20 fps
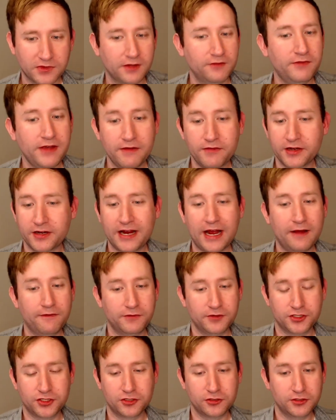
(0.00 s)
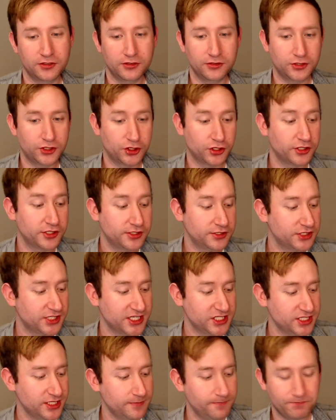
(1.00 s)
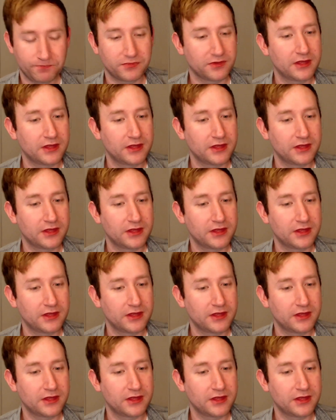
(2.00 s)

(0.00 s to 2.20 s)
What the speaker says: Favorite craft for sure, Justin.